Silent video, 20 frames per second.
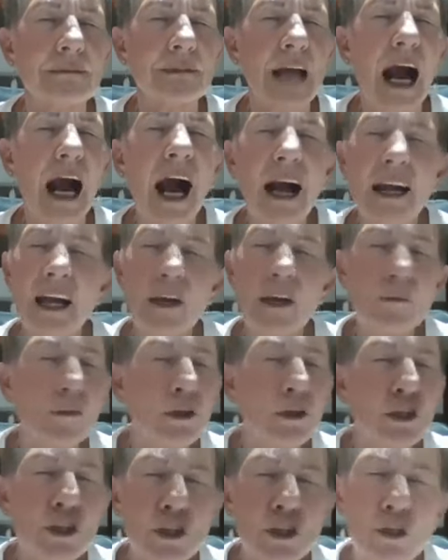I am
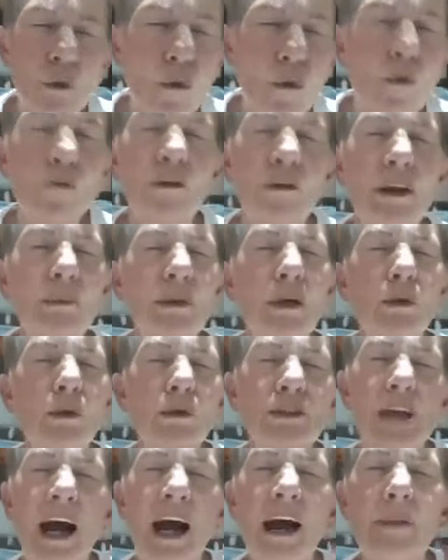restoring
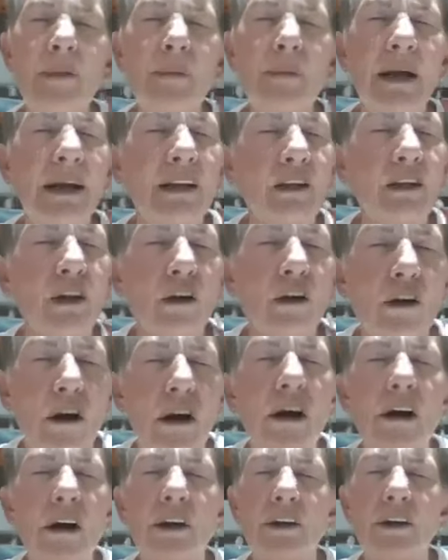because I'm the
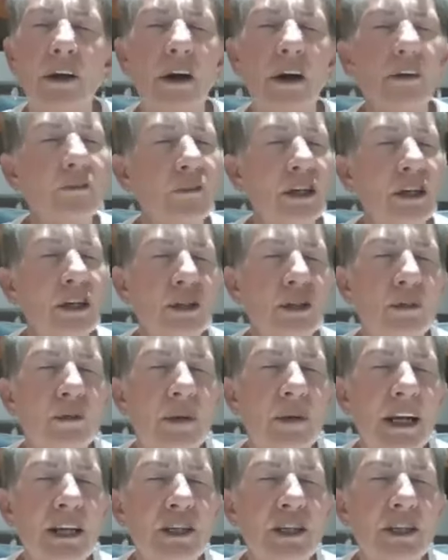God of
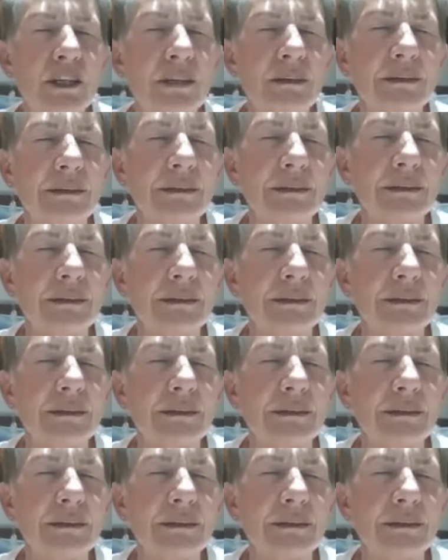restoration.